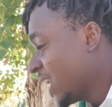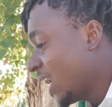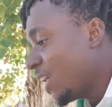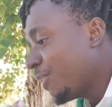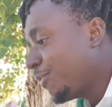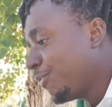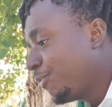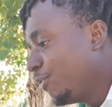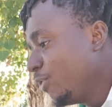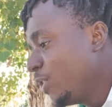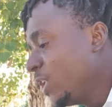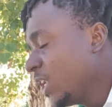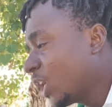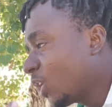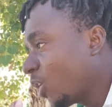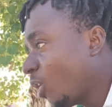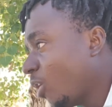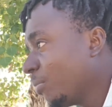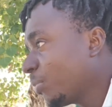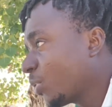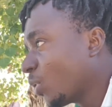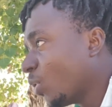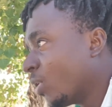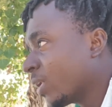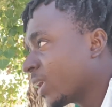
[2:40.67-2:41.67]
They have fully
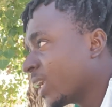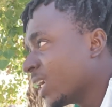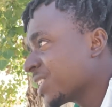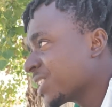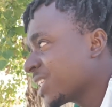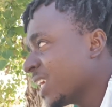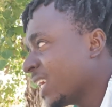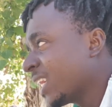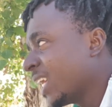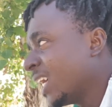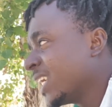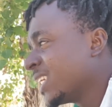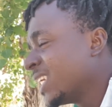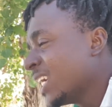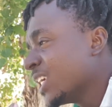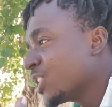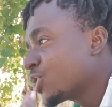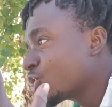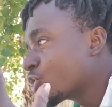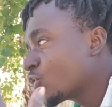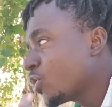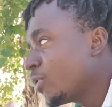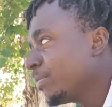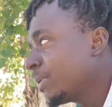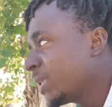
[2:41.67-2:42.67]
come to understand that
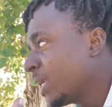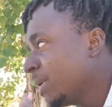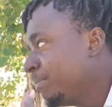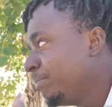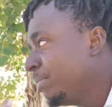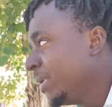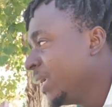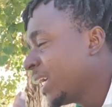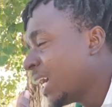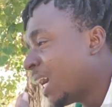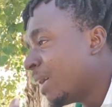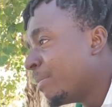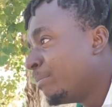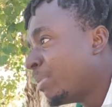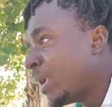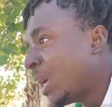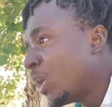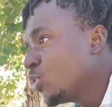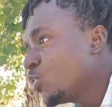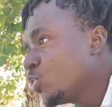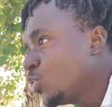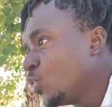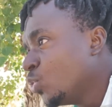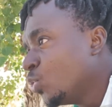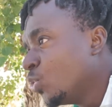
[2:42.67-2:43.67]
there's something big
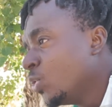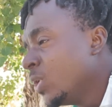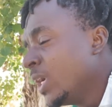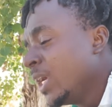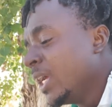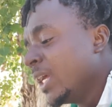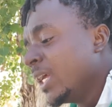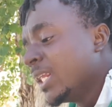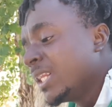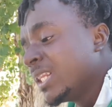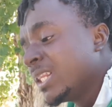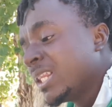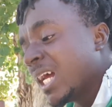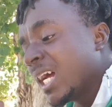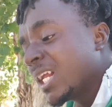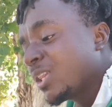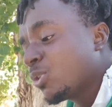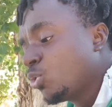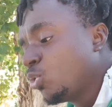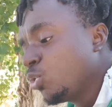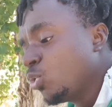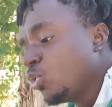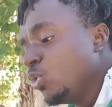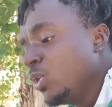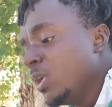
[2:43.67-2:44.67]
about you
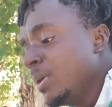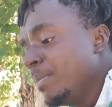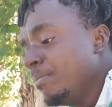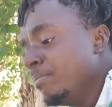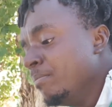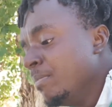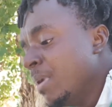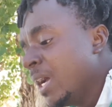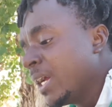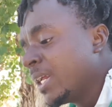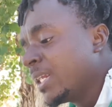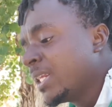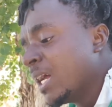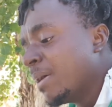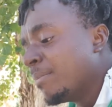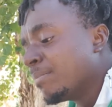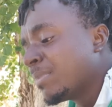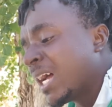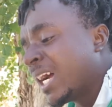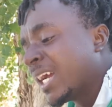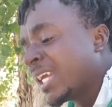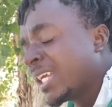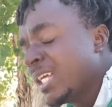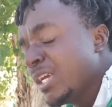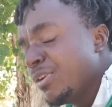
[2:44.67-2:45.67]
that truly make them,
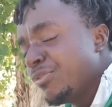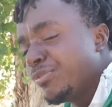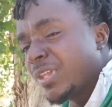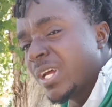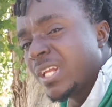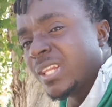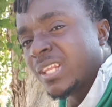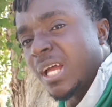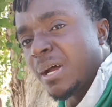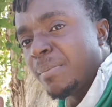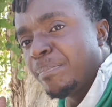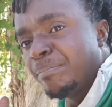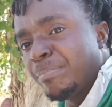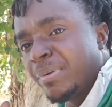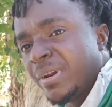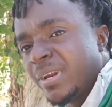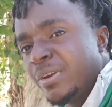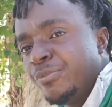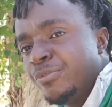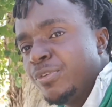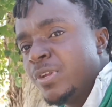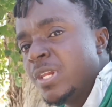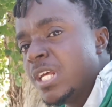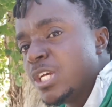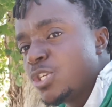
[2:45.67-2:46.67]
that give them that
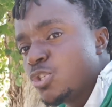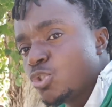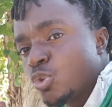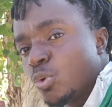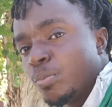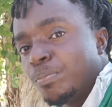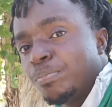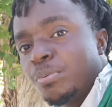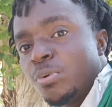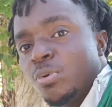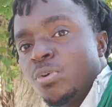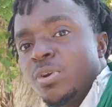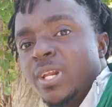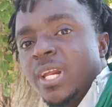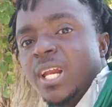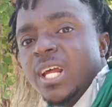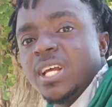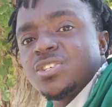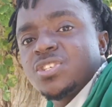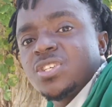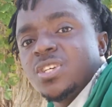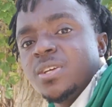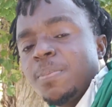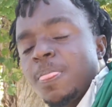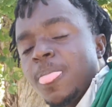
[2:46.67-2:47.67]
privilege to
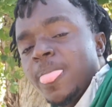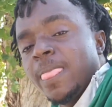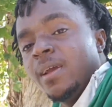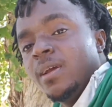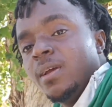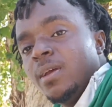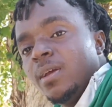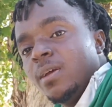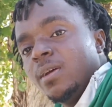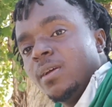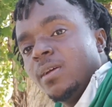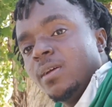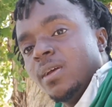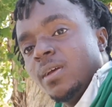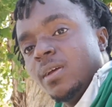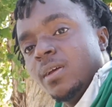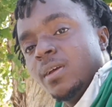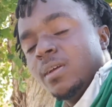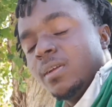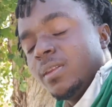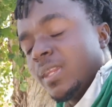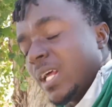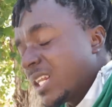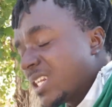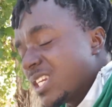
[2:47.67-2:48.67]
progress.
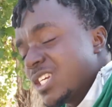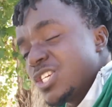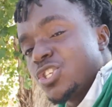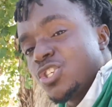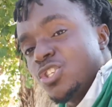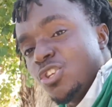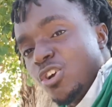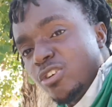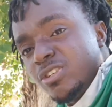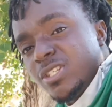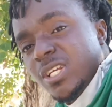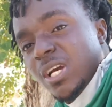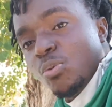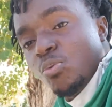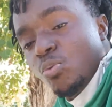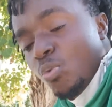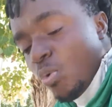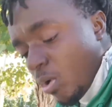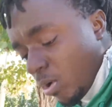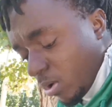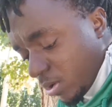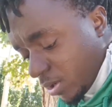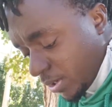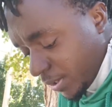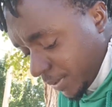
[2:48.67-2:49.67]
That it's not their
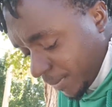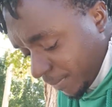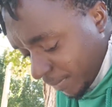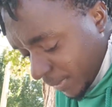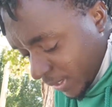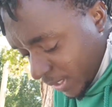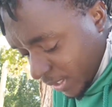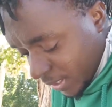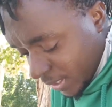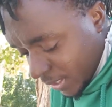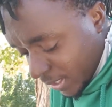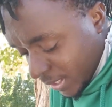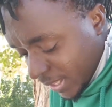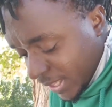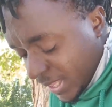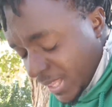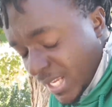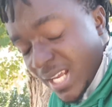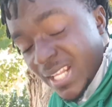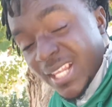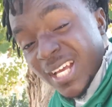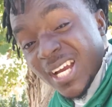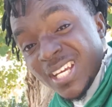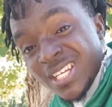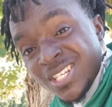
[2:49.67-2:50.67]
work,
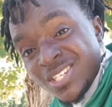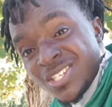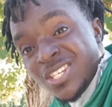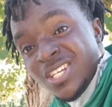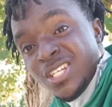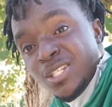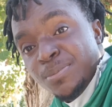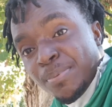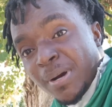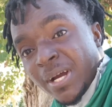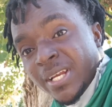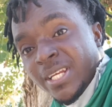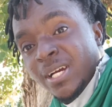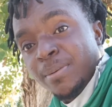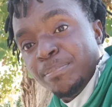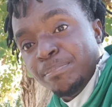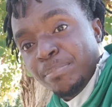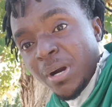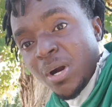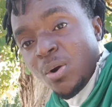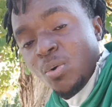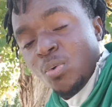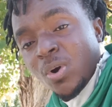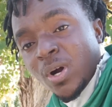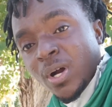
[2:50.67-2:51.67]
neither is it by their
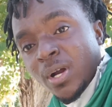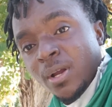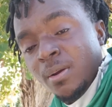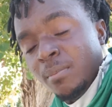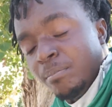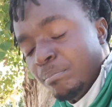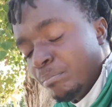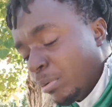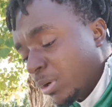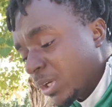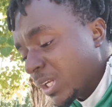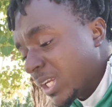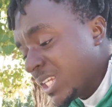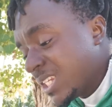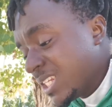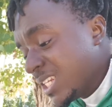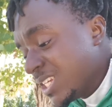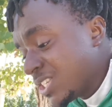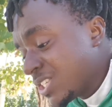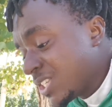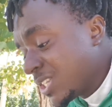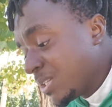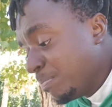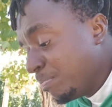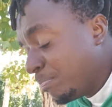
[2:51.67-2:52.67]
power, but it
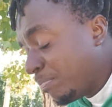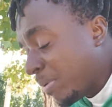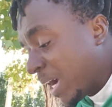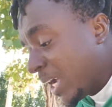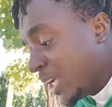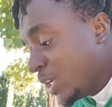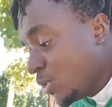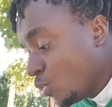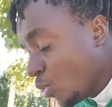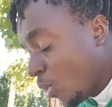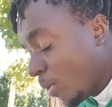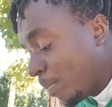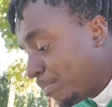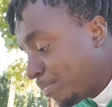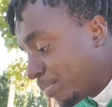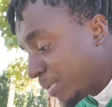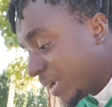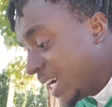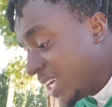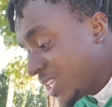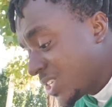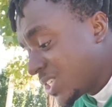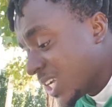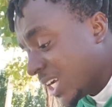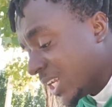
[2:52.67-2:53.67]
is by your
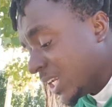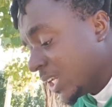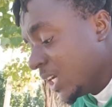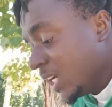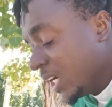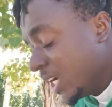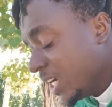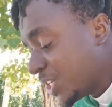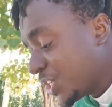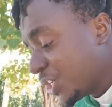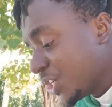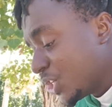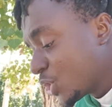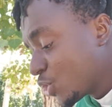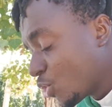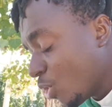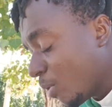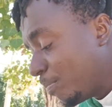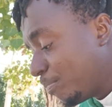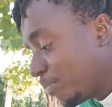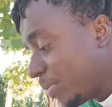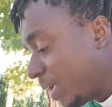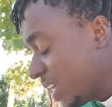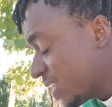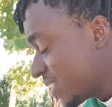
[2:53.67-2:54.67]
presence. It is
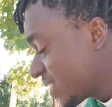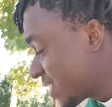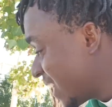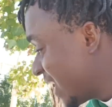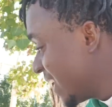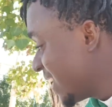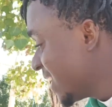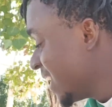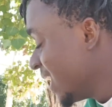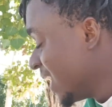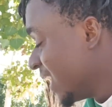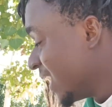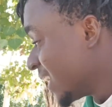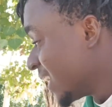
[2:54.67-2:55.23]
your presence